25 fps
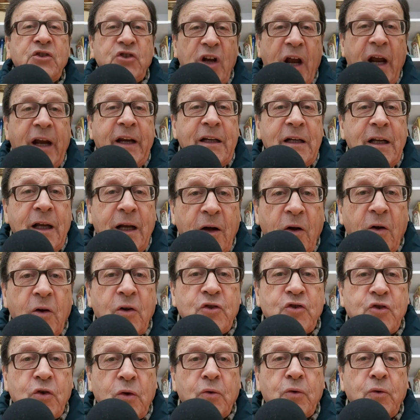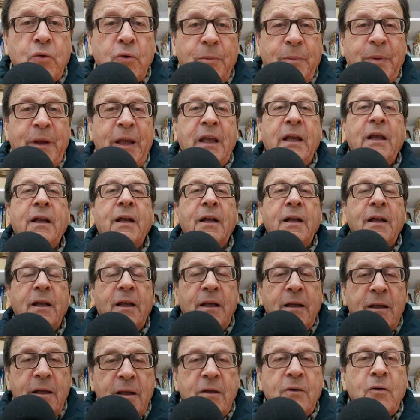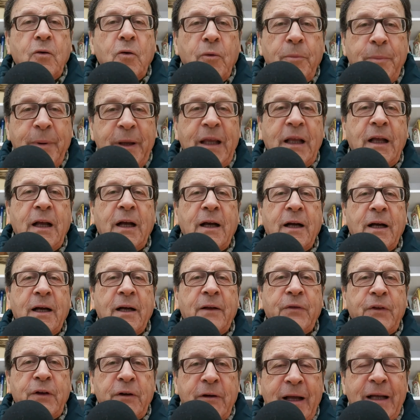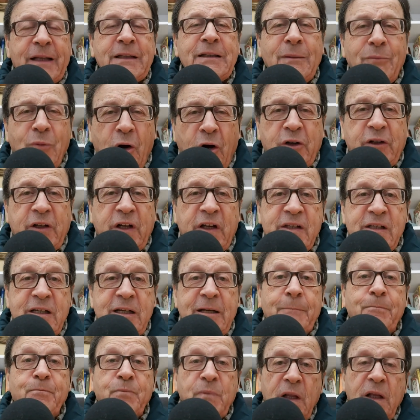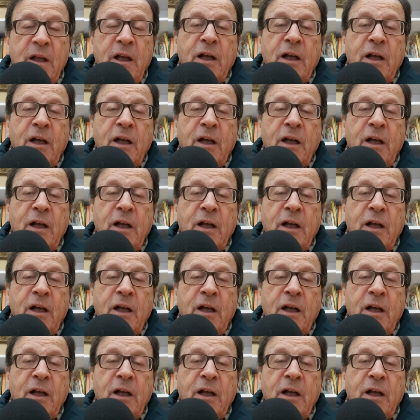China also could be could be a direct democracy.